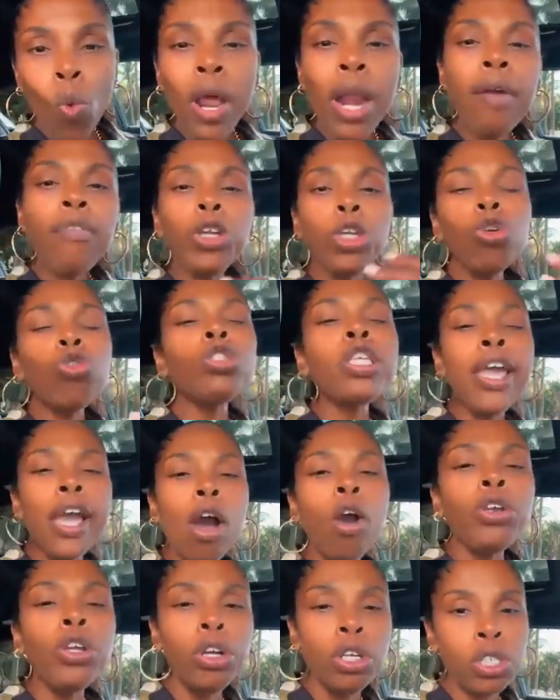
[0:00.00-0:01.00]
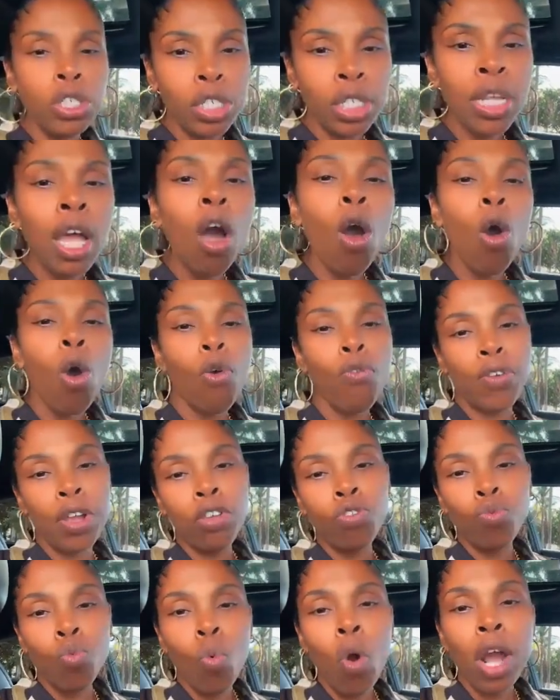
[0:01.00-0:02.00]
Whatever you tell
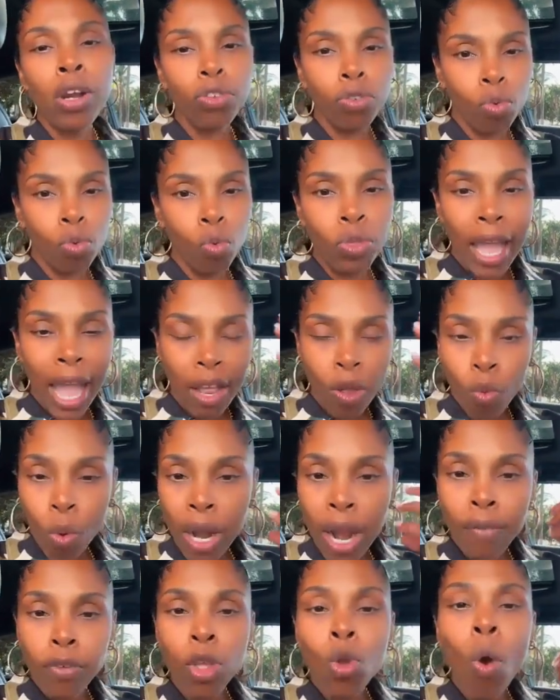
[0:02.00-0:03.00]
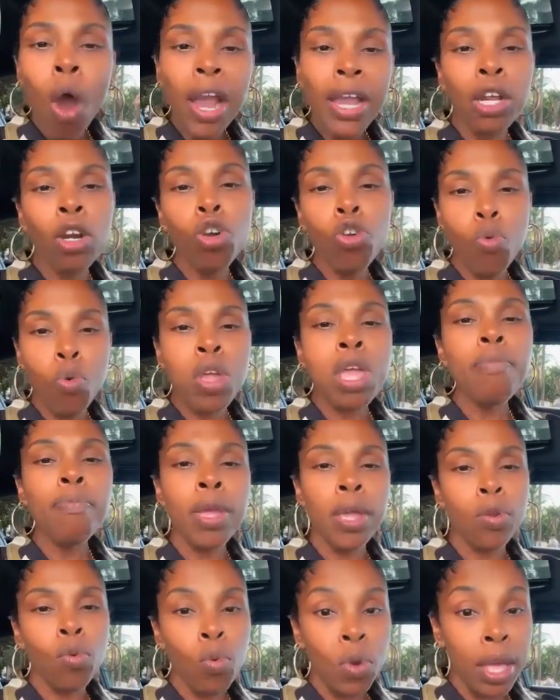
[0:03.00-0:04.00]
yourself is whatever you are in
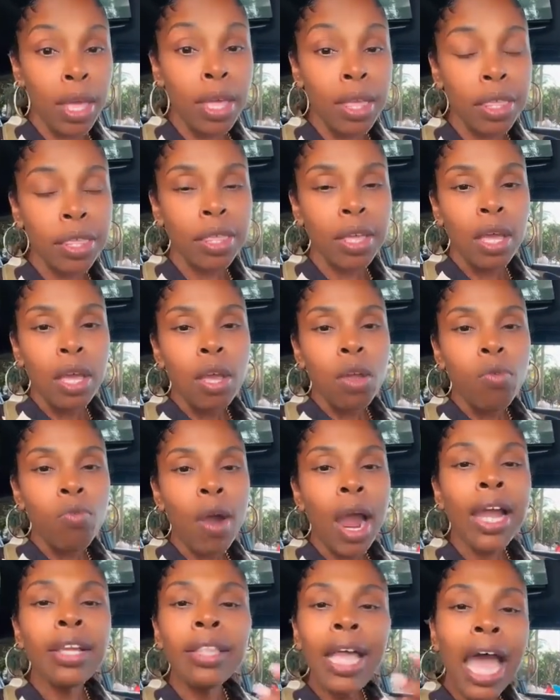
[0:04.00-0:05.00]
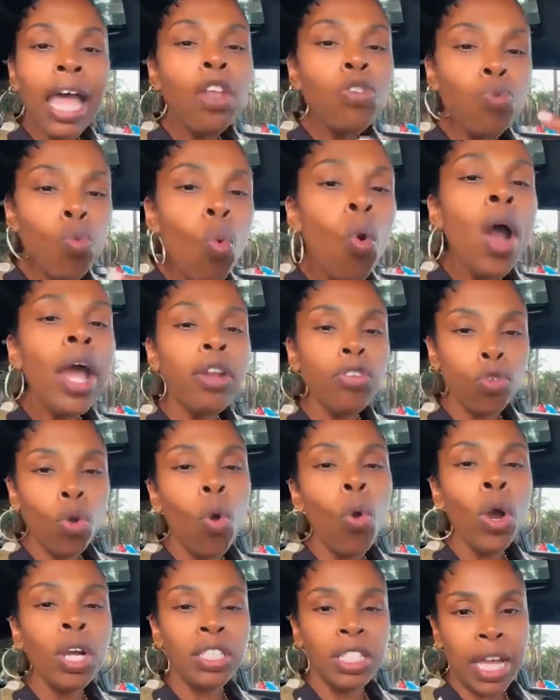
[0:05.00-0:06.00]
agreement with, right? That is
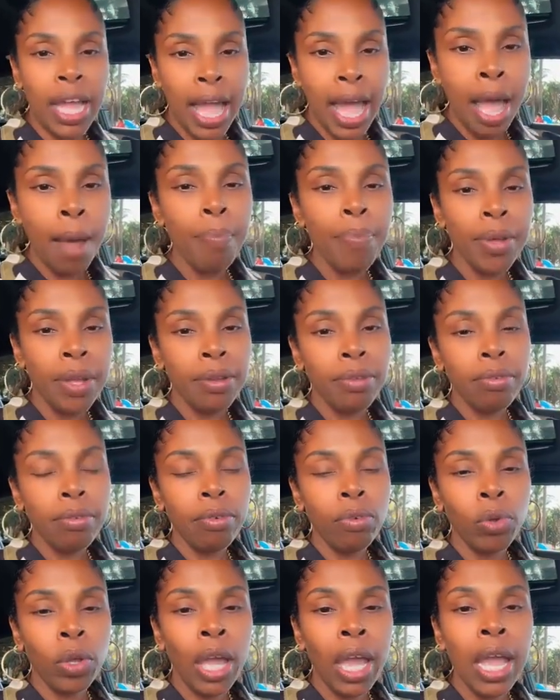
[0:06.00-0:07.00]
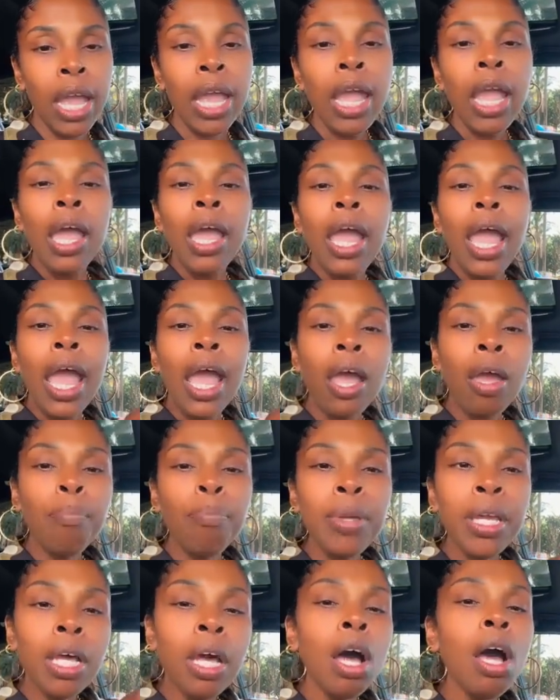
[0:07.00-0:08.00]
what's going to happen. Okay.
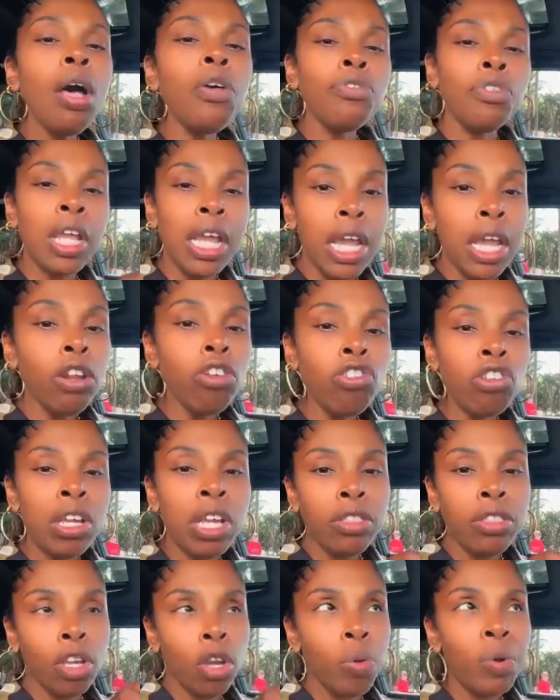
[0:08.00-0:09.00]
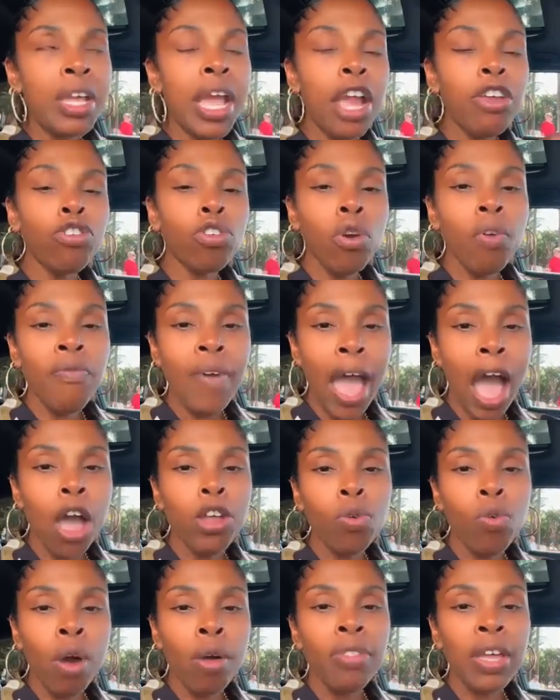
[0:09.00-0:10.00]
And because the energy, the creational
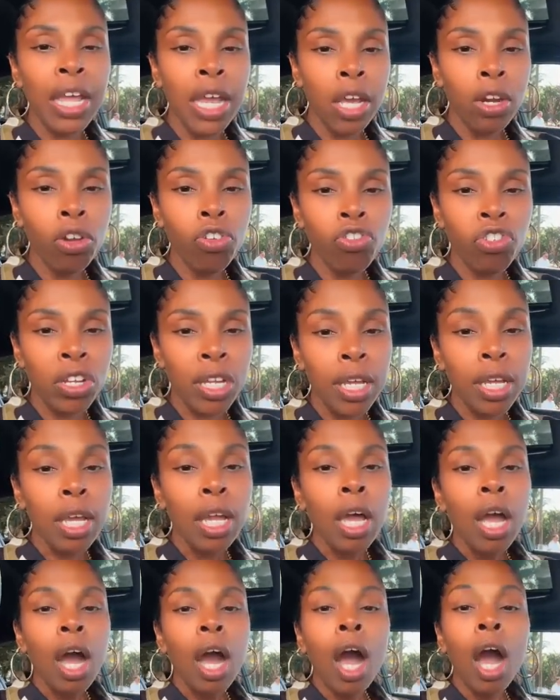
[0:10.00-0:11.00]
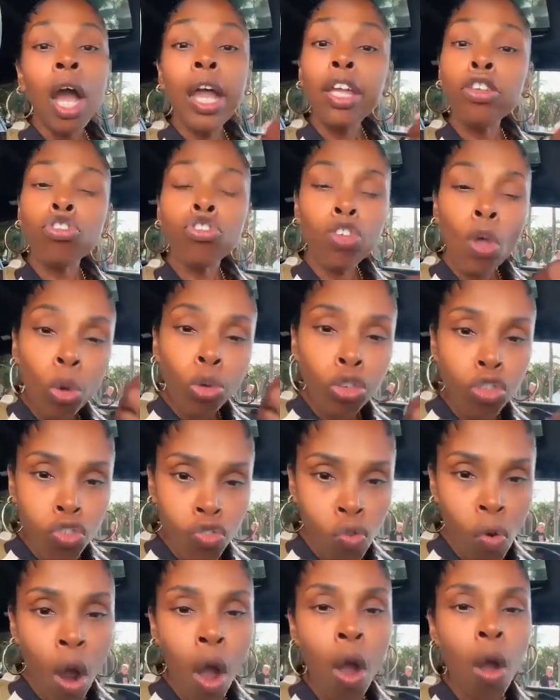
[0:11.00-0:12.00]
value of the energy, is so
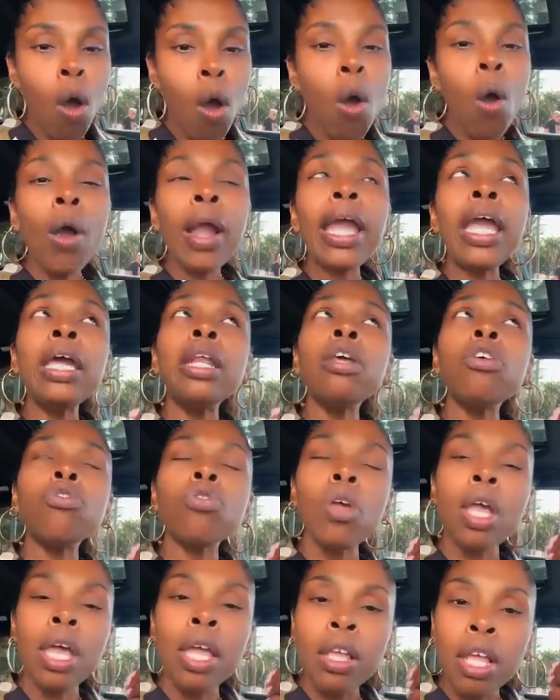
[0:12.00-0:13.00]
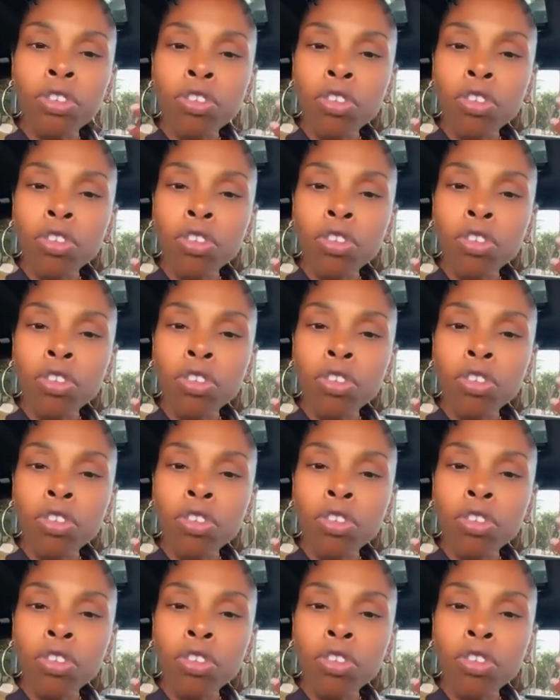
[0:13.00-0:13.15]
strong, it's